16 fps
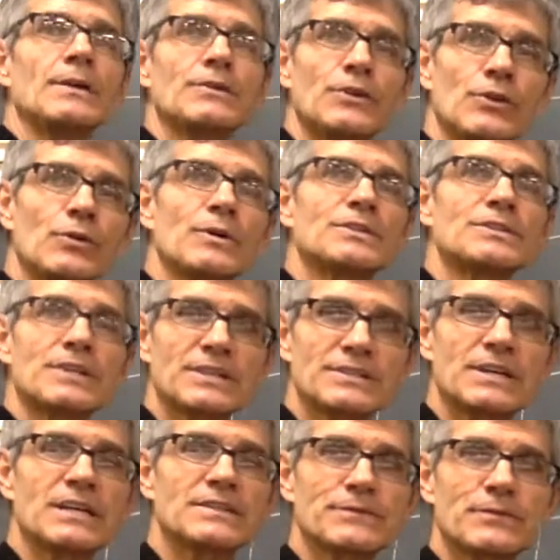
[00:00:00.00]
to do a
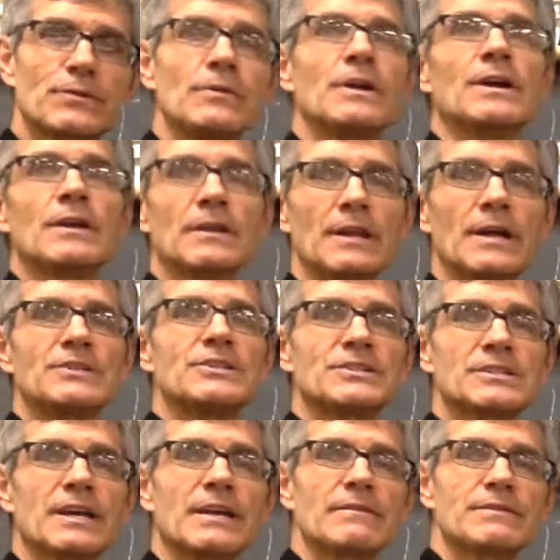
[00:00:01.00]
successful
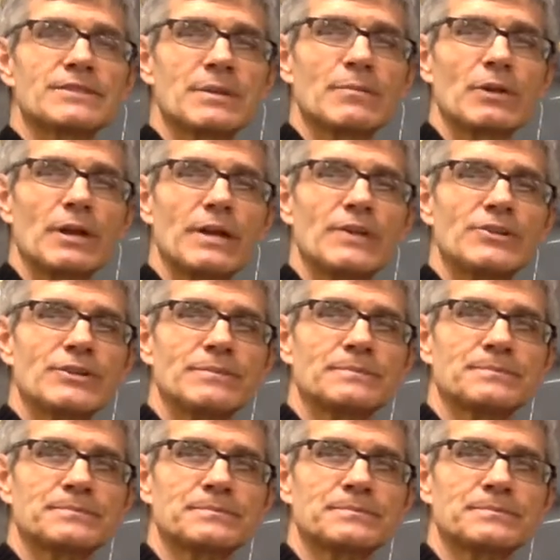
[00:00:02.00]
legislative simulation.